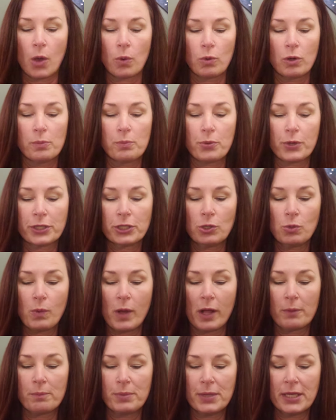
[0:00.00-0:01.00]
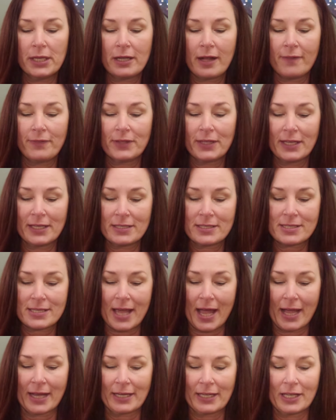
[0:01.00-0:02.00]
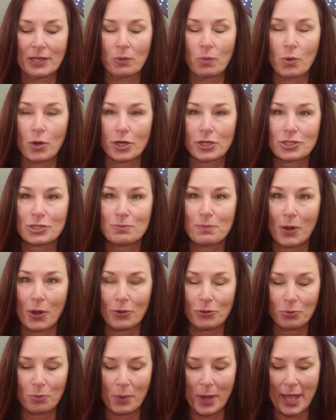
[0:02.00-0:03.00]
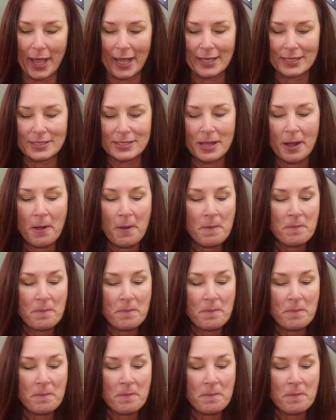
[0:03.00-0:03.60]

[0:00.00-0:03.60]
will bring you well-being on the inside. It works both ways.